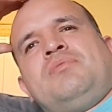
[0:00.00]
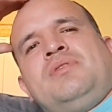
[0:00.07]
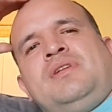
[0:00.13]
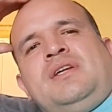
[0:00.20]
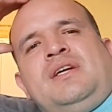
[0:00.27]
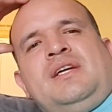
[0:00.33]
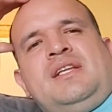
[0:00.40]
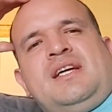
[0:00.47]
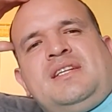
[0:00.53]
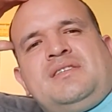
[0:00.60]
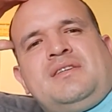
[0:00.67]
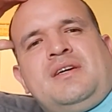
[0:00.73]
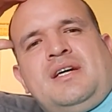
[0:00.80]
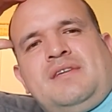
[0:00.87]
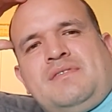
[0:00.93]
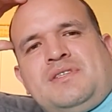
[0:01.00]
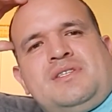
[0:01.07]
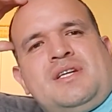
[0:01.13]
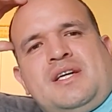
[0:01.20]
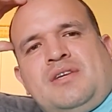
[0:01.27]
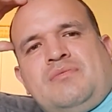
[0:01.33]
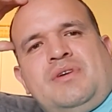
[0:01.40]
really, and that's kind of a
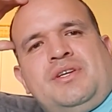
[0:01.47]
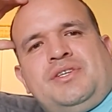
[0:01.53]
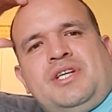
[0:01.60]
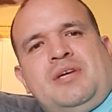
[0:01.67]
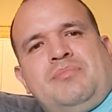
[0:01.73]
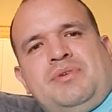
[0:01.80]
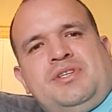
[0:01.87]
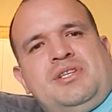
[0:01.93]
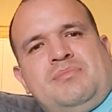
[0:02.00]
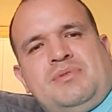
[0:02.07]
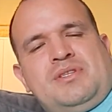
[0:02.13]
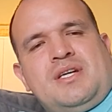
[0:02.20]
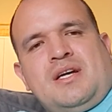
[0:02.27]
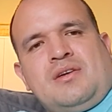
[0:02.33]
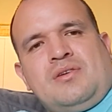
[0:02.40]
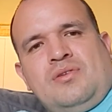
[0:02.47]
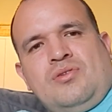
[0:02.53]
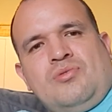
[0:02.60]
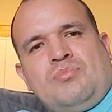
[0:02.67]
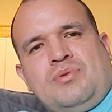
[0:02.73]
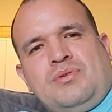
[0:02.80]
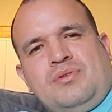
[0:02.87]
second-rate championship. It's not
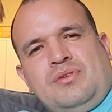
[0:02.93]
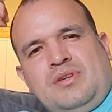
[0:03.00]
global.